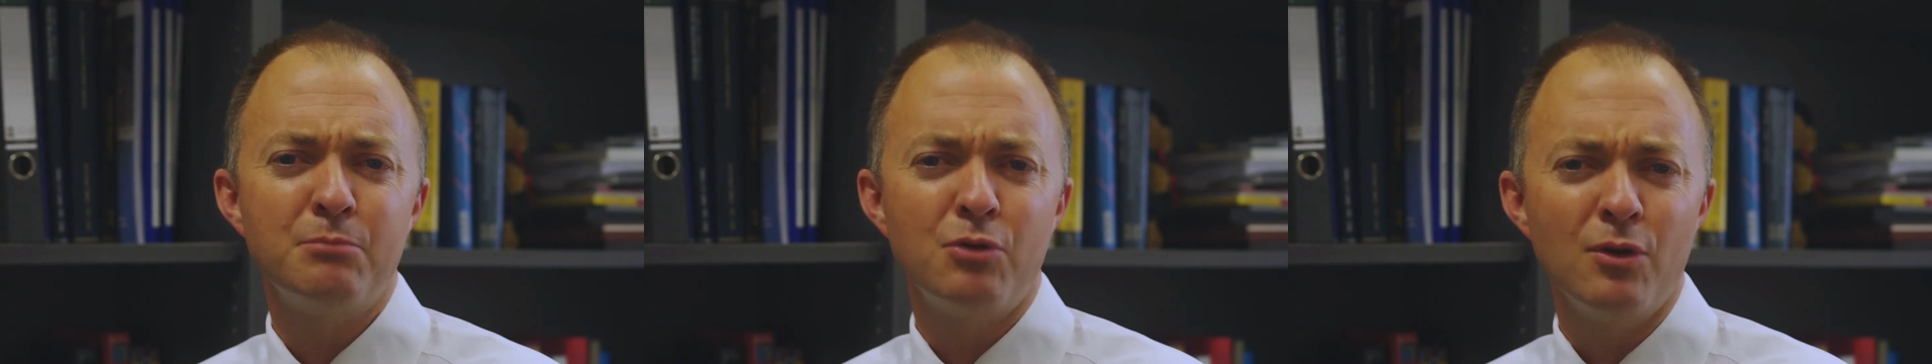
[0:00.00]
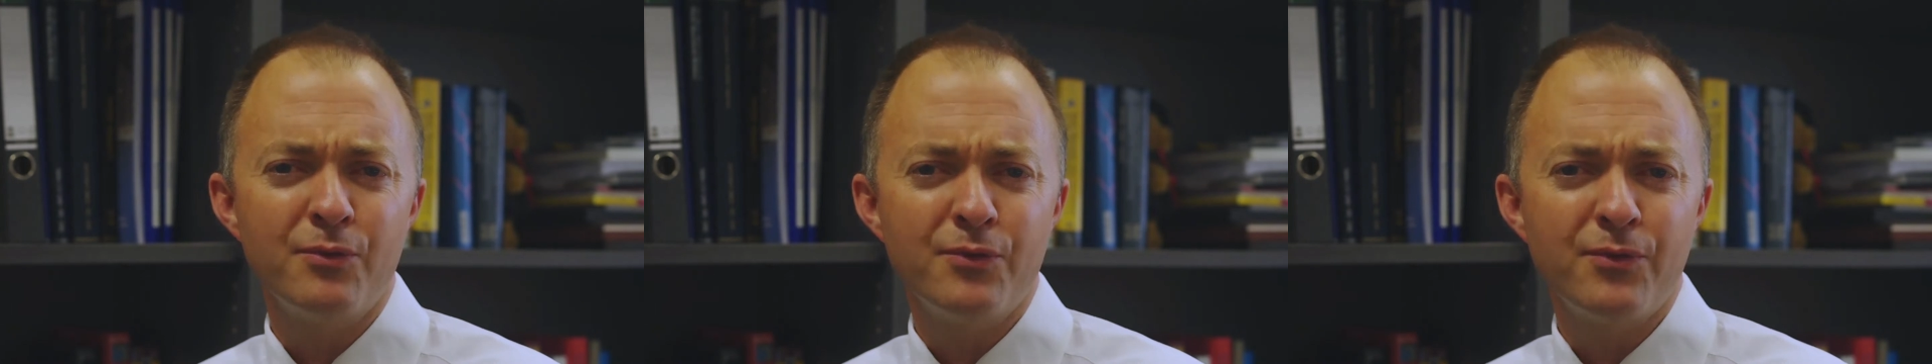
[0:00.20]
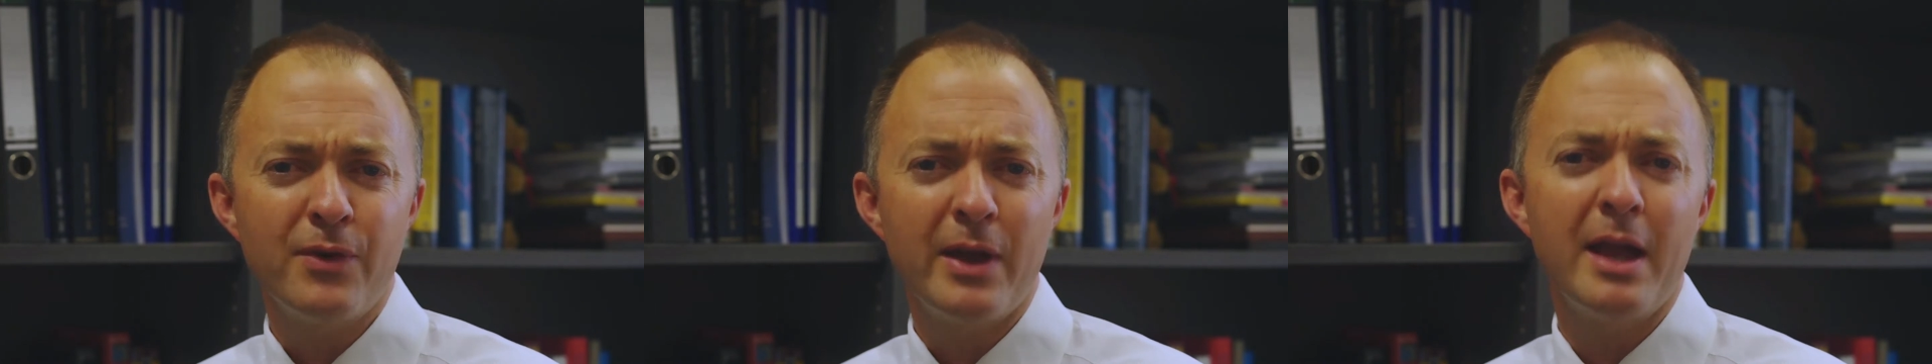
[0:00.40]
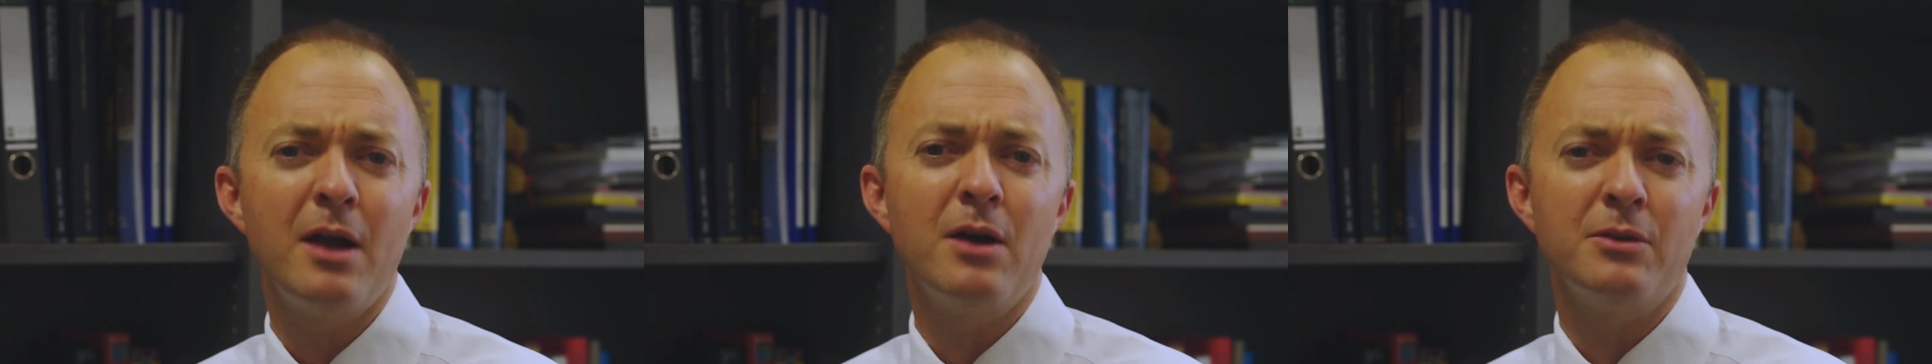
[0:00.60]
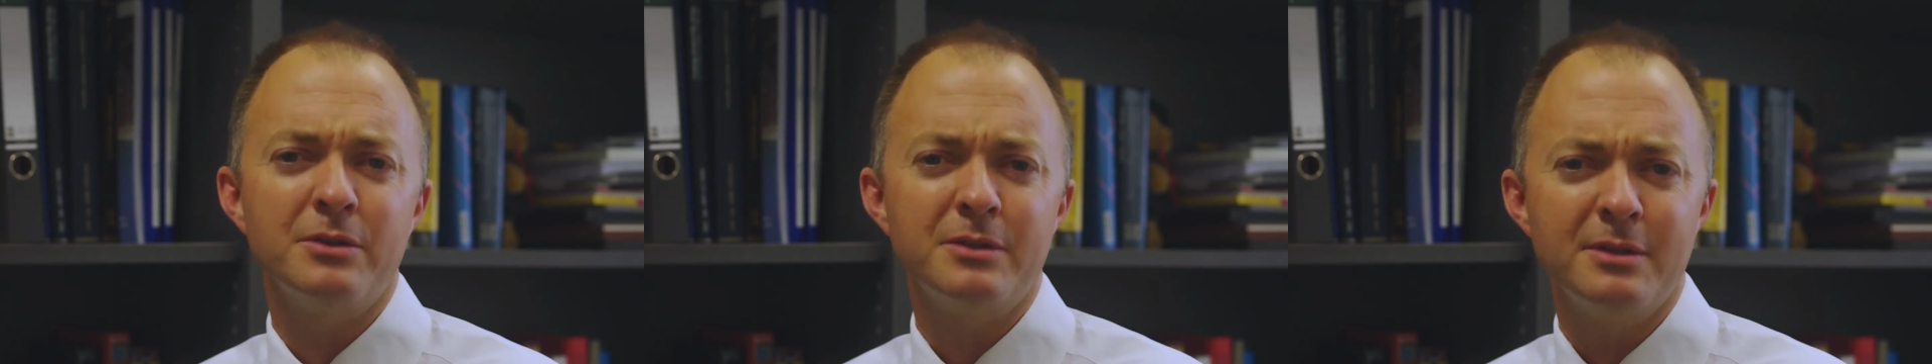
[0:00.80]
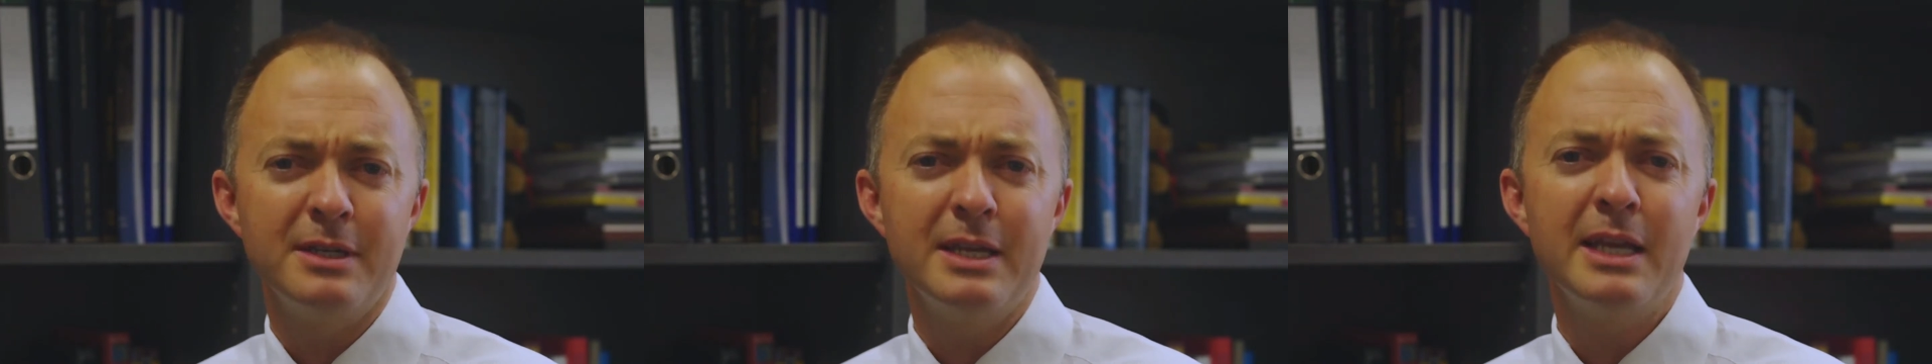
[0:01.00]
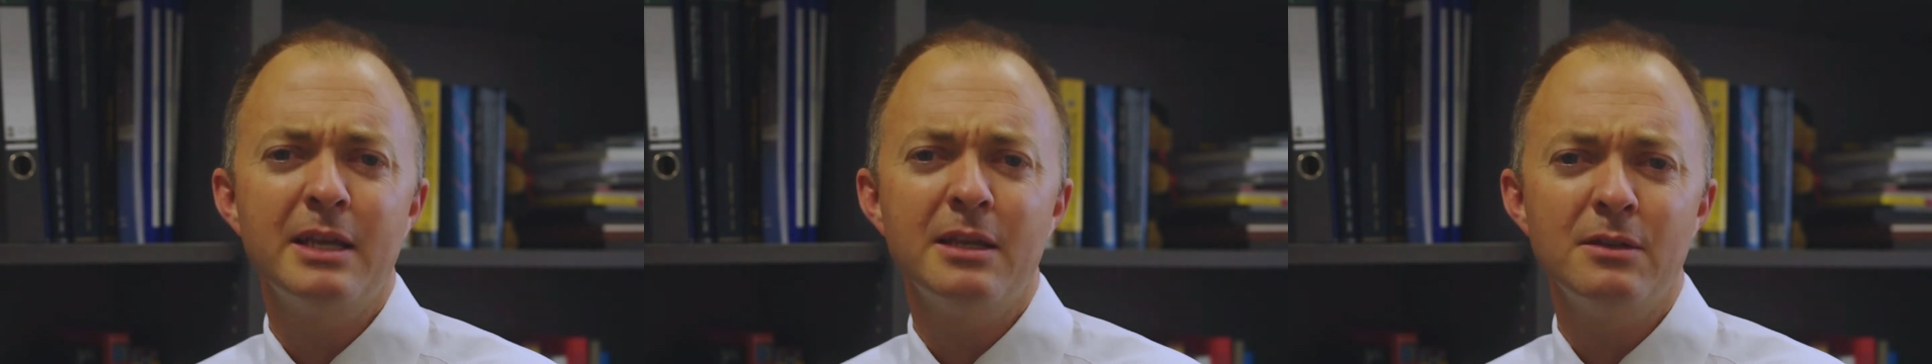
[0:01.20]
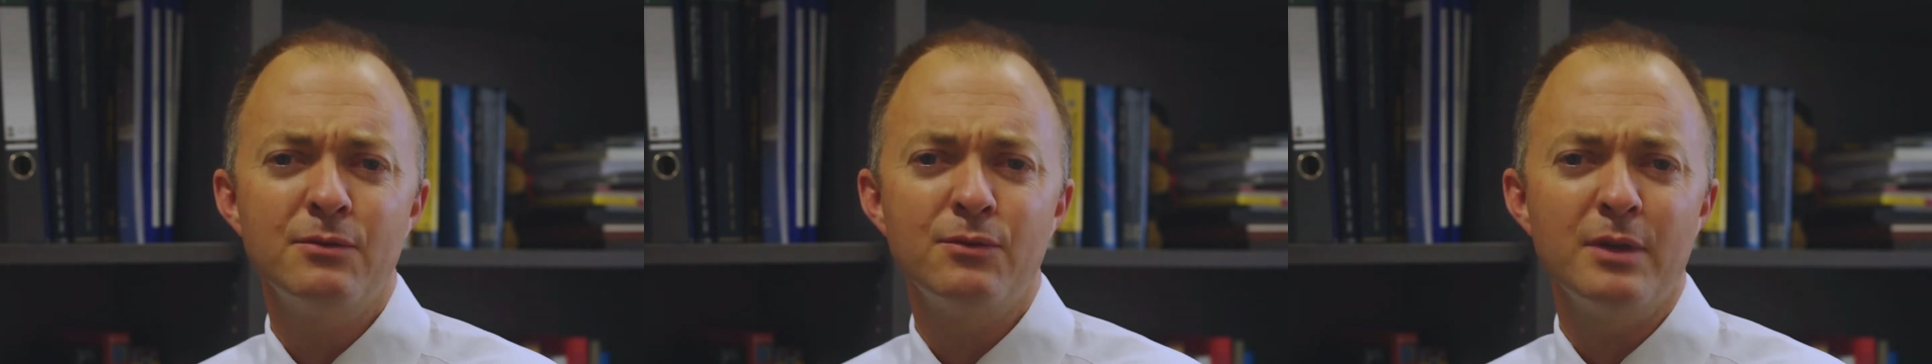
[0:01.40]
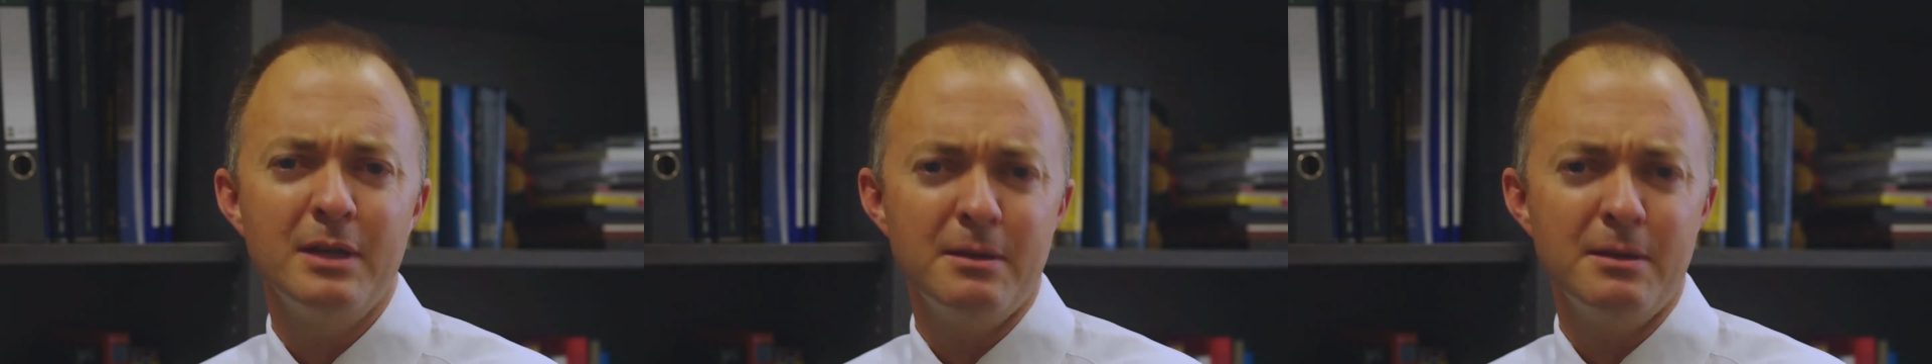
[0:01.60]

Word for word: profound negative